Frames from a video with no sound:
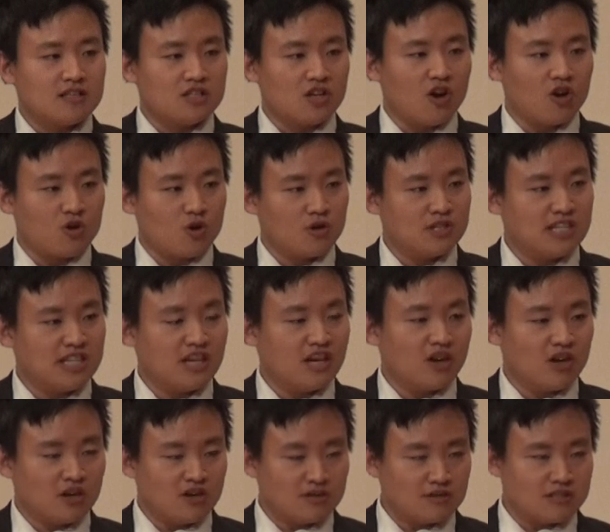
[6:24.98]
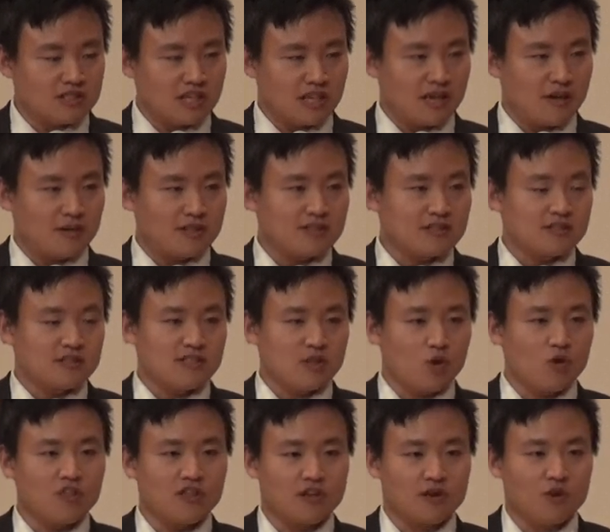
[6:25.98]
According on
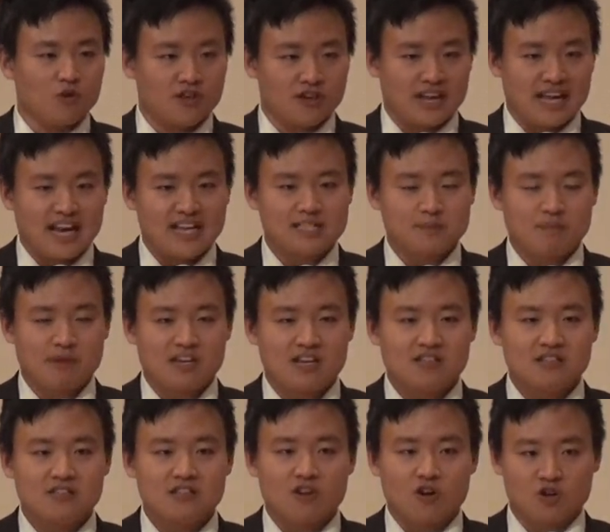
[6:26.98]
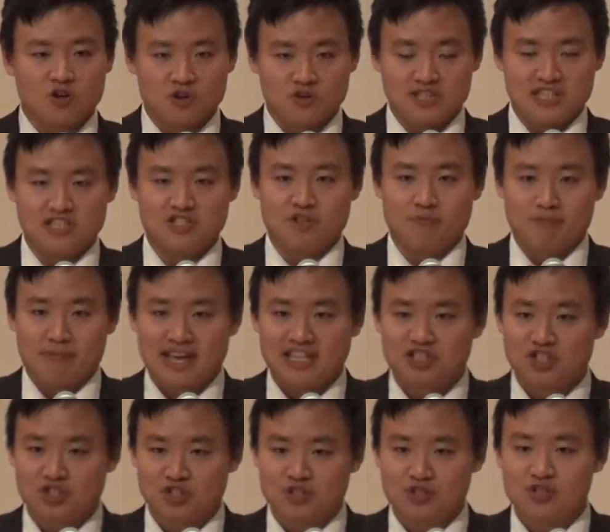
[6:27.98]
the gospel, according to
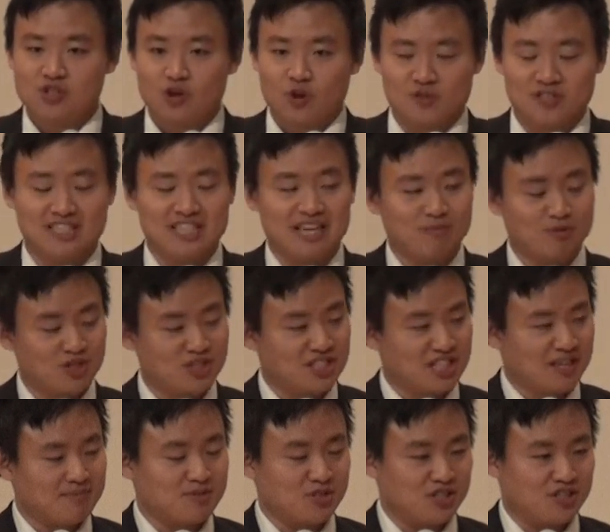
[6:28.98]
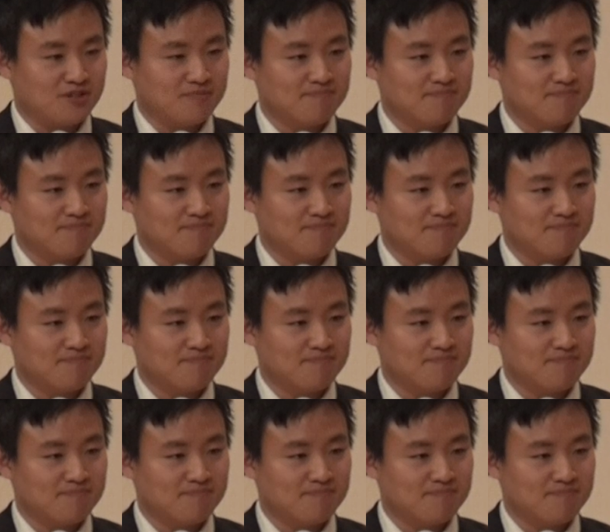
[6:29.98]
Matthew, on 7th chapter,